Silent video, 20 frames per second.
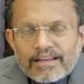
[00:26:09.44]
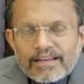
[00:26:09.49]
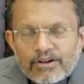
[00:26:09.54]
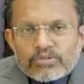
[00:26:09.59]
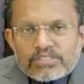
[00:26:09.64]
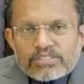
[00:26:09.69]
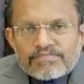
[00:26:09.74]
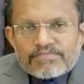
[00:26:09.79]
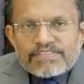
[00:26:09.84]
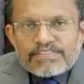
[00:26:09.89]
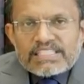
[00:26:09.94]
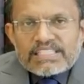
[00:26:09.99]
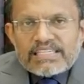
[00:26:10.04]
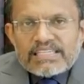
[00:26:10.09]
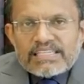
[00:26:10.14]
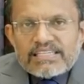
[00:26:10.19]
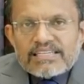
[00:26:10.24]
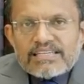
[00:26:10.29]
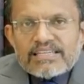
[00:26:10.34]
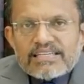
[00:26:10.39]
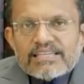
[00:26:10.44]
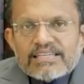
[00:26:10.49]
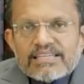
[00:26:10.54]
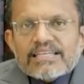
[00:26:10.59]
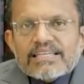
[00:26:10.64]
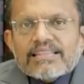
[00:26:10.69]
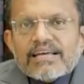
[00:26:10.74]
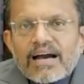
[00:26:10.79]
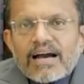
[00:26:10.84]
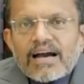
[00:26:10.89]
And inclusivity
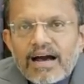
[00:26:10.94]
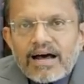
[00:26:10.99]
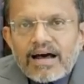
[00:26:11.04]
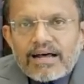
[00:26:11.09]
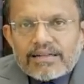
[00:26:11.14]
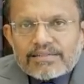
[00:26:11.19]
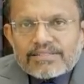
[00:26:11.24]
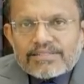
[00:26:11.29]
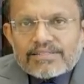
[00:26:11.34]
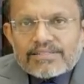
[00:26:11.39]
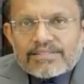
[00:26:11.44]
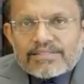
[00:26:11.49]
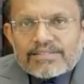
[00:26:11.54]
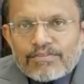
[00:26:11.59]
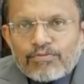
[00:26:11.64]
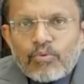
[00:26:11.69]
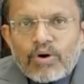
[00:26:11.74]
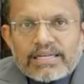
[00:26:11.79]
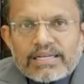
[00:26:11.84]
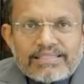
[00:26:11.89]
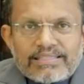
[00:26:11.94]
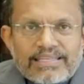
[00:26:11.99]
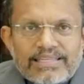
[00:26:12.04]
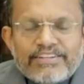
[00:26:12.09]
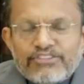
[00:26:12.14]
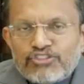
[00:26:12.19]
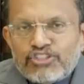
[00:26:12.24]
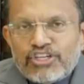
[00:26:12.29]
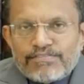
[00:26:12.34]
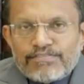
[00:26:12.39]
is at the heart of what
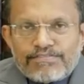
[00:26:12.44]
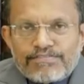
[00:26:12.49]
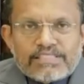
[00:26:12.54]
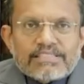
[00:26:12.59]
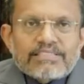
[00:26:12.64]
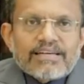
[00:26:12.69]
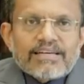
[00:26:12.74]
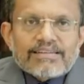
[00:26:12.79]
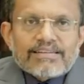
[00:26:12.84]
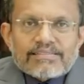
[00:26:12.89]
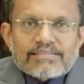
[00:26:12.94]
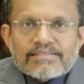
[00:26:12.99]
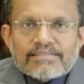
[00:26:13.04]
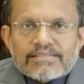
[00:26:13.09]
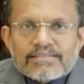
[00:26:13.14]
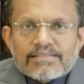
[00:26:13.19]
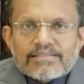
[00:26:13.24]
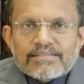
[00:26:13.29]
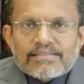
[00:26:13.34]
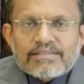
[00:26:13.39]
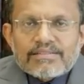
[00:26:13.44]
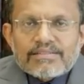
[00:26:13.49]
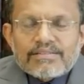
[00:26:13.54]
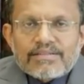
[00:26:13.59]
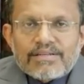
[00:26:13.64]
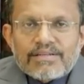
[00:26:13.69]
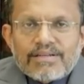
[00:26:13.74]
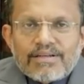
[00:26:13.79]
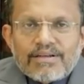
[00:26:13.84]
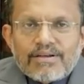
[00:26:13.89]
the NGFS does.
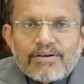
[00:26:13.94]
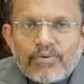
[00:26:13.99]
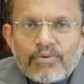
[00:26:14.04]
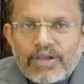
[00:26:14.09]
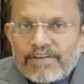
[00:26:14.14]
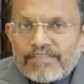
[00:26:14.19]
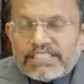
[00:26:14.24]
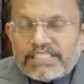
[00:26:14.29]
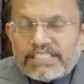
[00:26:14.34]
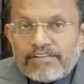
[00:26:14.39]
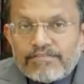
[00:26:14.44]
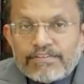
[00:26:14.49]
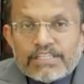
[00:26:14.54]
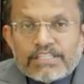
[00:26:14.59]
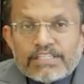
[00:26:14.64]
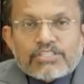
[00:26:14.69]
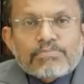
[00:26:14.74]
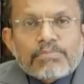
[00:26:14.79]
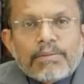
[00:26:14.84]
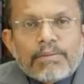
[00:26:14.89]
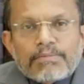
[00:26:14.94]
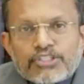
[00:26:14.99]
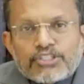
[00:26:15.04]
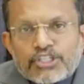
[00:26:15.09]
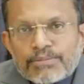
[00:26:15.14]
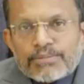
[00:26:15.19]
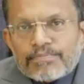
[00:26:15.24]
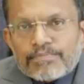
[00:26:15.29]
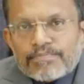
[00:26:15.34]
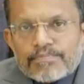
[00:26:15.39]
We have a diverse
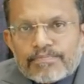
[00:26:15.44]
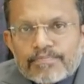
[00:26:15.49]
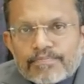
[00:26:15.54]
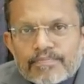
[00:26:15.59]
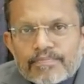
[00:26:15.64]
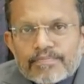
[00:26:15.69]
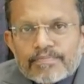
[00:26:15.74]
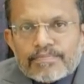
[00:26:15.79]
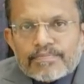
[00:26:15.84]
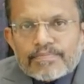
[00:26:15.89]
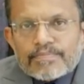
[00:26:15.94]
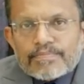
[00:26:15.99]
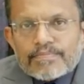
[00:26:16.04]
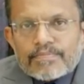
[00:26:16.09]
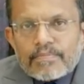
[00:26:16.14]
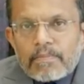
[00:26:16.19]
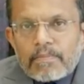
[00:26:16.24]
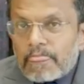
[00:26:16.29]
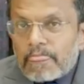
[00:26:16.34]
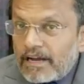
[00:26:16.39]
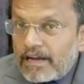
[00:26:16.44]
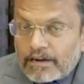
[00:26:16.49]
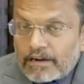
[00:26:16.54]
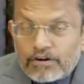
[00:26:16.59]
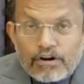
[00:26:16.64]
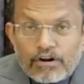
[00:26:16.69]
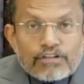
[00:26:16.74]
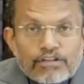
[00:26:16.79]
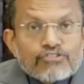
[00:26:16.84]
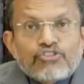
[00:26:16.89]
membership
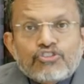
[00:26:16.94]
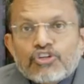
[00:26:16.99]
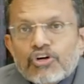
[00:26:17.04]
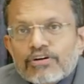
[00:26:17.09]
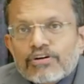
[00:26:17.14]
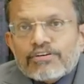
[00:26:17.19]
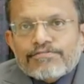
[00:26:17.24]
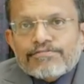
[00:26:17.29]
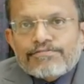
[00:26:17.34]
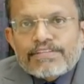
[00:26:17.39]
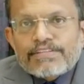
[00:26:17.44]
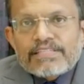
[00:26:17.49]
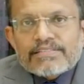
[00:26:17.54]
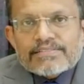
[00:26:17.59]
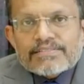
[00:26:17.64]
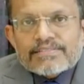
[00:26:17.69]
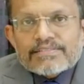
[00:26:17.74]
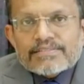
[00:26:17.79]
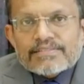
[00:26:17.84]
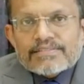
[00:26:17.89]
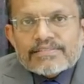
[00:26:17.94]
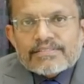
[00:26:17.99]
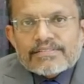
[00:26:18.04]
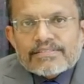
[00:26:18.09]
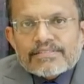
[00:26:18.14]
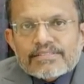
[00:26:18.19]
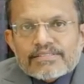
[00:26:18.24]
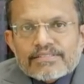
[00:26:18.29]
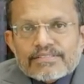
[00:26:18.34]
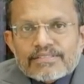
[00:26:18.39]
across geographies,
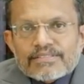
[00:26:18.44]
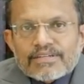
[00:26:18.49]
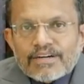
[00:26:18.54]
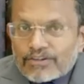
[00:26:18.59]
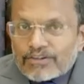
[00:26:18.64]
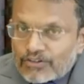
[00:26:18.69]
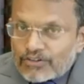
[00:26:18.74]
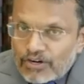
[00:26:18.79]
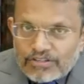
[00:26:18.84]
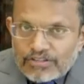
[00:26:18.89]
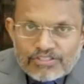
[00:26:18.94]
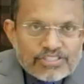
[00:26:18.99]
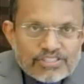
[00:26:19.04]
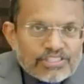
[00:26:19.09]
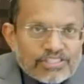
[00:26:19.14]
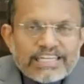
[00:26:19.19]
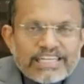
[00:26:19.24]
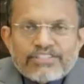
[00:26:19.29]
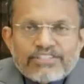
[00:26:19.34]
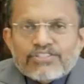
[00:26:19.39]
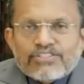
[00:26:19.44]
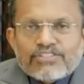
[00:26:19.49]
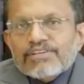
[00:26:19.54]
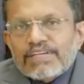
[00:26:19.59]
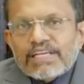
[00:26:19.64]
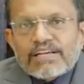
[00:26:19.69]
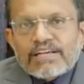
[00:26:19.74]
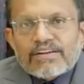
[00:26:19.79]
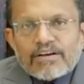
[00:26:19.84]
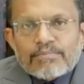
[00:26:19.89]
across
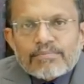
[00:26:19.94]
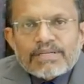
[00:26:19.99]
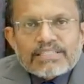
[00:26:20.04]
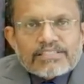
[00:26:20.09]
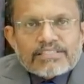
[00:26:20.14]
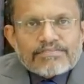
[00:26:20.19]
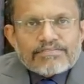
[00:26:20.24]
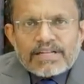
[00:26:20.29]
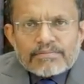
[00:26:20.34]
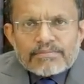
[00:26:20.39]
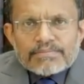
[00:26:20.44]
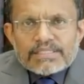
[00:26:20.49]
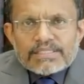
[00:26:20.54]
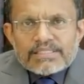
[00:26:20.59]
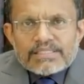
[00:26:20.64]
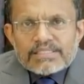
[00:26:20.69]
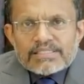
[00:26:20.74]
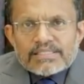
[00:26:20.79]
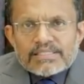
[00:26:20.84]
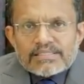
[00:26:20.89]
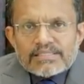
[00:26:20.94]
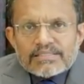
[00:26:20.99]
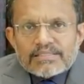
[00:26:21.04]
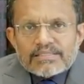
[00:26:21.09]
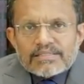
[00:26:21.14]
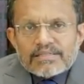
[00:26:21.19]
stages of economic development,